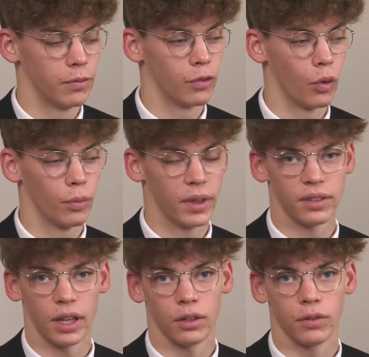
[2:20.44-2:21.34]
form this
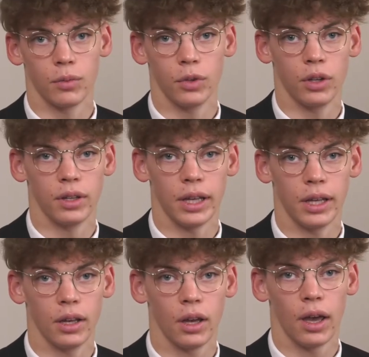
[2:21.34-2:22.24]
sense of
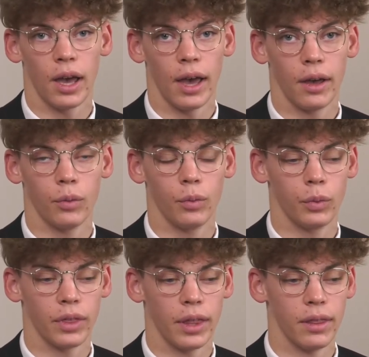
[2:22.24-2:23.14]
community
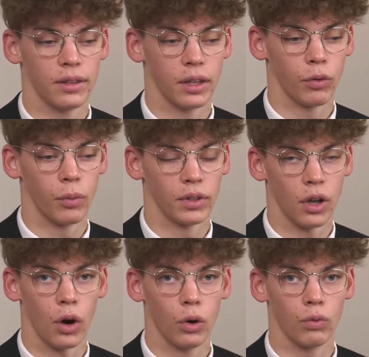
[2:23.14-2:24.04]
within the sixth form as a
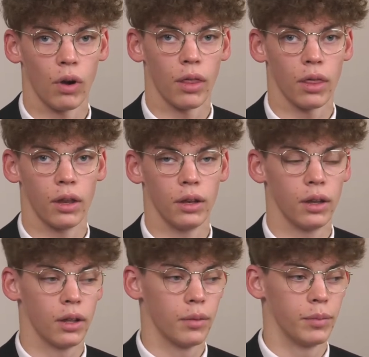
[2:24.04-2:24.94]
whole, rather than
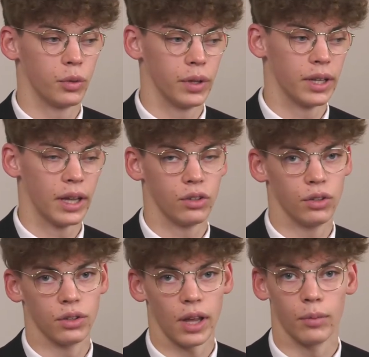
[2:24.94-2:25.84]
between day
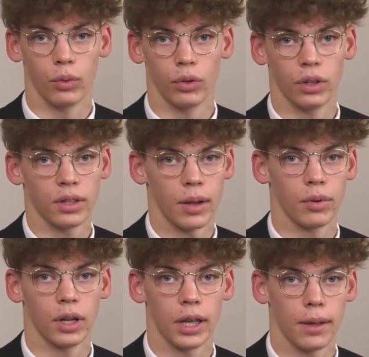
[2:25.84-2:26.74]
students and boarders
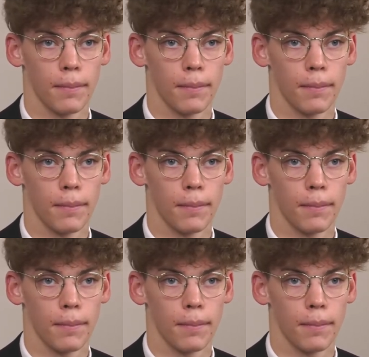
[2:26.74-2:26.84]
separately.